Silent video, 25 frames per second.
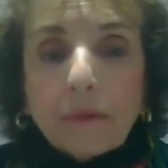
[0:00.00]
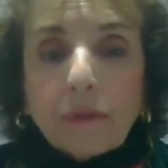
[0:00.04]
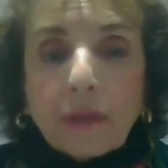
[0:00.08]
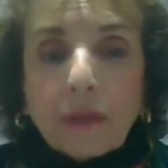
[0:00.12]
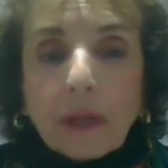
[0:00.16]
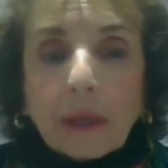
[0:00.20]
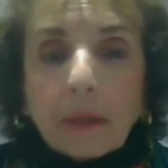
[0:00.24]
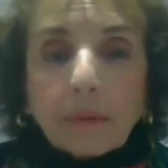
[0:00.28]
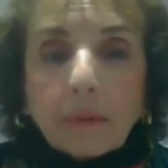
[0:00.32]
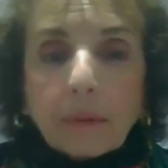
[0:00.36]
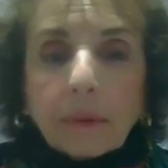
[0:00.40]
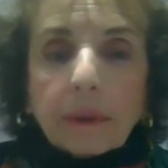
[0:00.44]

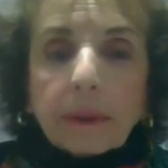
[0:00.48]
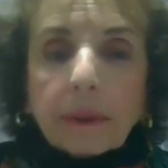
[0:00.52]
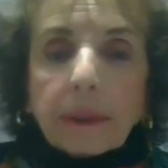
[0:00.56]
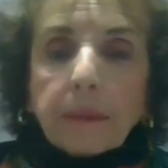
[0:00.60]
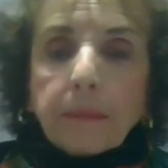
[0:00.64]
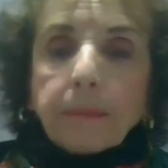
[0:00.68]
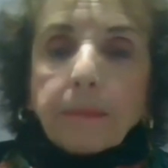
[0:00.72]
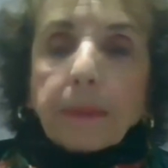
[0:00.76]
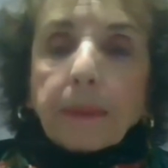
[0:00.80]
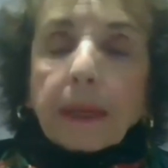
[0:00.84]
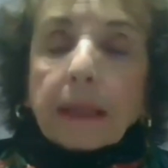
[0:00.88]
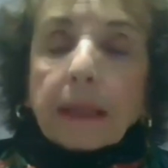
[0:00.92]

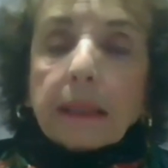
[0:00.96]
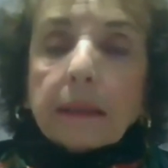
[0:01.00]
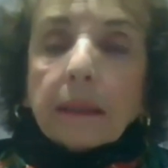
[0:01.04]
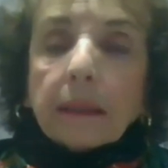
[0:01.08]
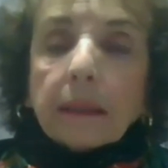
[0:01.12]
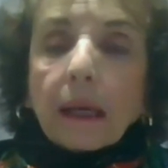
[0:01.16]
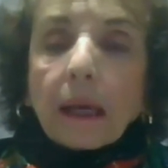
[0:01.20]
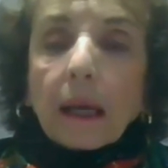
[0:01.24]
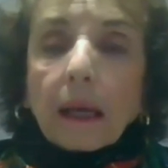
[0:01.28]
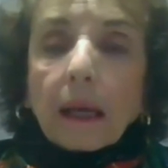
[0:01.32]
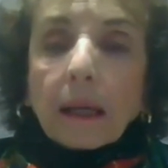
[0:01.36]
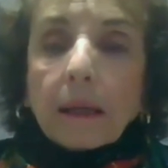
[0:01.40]
generally but
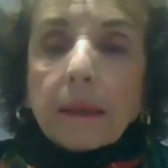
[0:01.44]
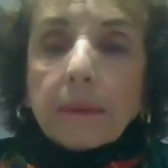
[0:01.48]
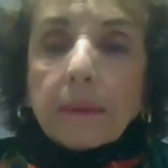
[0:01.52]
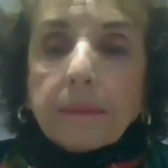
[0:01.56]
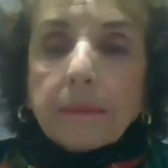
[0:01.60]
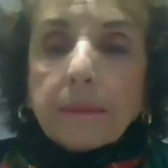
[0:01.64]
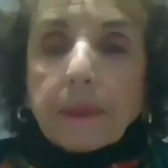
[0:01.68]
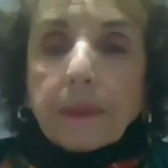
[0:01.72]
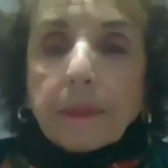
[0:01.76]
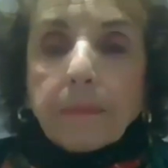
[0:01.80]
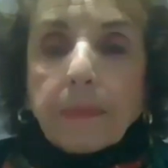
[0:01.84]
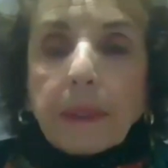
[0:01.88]

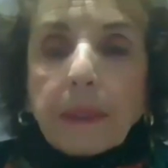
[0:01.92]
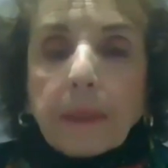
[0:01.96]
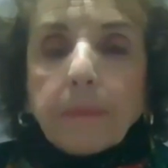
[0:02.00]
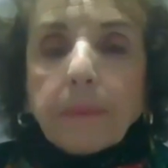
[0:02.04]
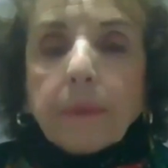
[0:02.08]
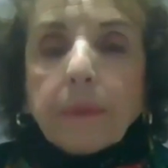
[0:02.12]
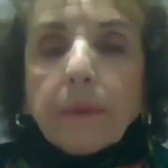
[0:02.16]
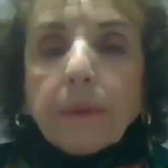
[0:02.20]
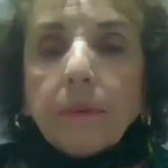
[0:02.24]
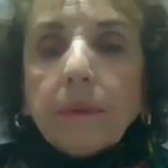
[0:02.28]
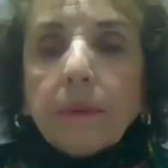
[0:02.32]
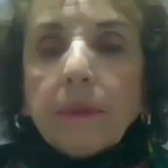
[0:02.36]
the
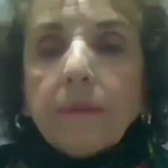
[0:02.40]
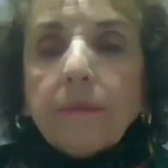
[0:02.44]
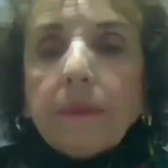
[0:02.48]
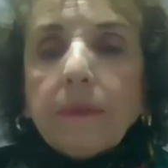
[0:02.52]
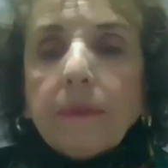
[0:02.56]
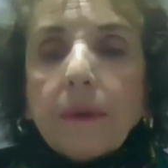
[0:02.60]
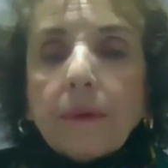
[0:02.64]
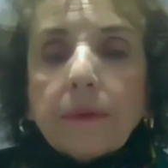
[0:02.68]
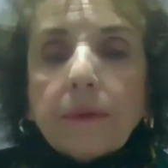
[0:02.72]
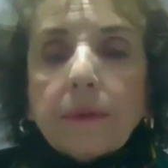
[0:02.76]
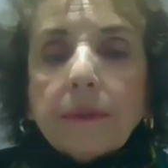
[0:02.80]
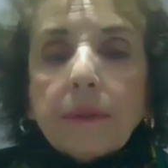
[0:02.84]
people who
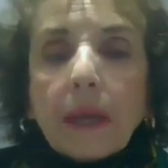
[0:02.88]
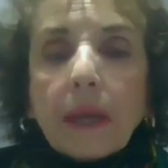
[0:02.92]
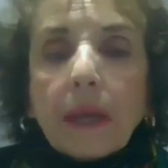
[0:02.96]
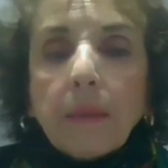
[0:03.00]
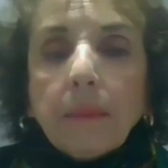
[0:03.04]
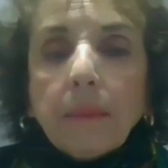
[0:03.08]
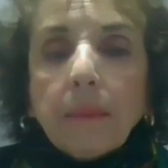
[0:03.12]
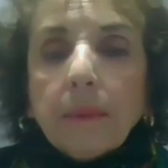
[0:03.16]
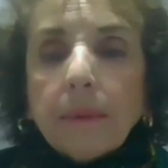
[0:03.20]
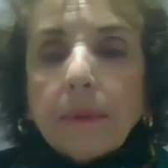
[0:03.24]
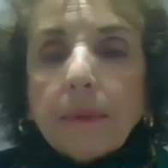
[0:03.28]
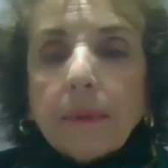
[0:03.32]
live in those
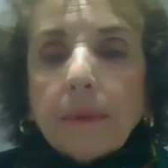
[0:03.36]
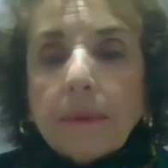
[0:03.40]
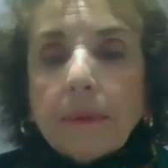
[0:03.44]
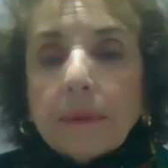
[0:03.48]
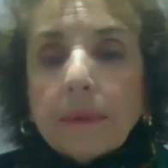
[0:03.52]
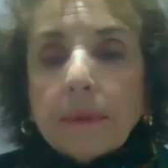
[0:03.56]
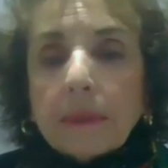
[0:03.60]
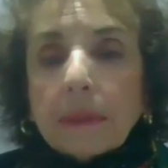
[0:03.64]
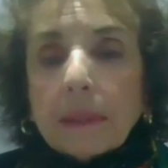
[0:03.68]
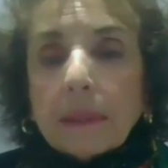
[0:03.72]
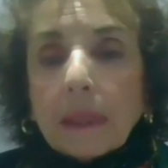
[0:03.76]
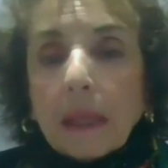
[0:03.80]

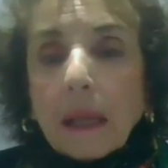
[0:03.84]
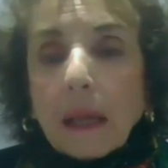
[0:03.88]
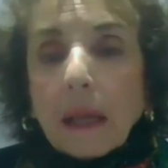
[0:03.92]
neighborhoods